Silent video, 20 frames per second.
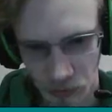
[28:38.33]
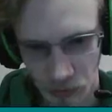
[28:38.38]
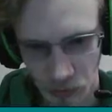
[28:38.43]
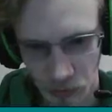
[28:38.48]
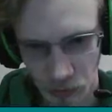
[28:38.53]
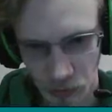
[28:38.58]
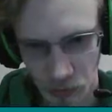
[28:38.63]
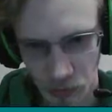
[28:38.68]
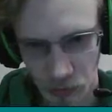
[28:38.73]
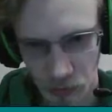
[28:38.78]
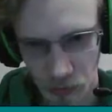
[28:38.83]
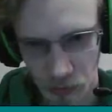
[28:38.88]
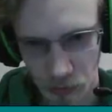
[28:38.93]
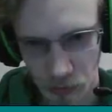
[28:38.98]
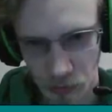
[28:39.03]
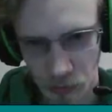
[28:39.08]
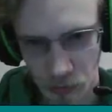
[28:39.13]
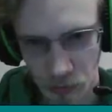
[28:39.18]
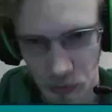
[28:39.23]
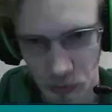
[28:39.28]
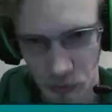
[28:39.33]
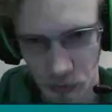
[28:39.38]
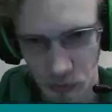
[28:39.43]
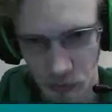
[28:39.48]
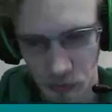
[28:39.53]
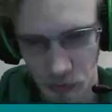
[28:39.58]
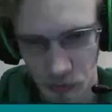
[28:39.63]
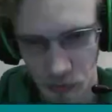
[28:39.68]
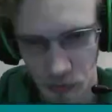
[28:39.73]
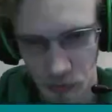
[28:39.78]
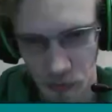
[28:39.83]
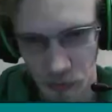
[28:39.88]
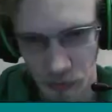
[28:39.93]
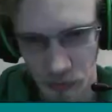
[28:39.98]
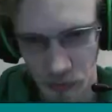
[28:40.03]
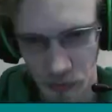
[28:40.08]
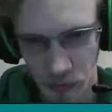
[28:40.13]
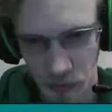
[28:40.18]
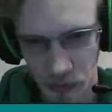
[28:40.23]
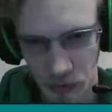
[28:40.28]
to go a little bit further and
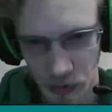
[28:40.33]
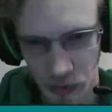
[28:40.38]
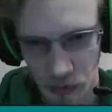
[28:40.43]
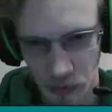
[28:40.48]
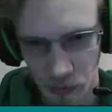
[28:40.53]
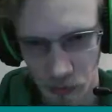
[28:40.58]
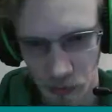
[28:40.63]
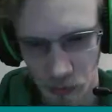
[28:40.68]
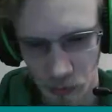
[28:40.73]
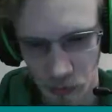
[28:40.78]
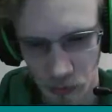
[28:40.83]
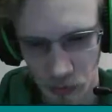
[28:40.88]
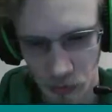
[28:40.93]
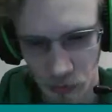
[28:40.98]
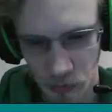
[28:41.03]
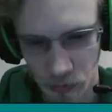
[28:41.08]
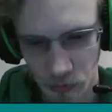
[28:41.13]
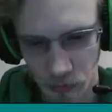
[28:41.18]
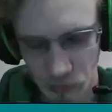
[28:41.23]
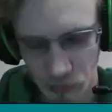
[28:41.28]
then it kind of zooms up.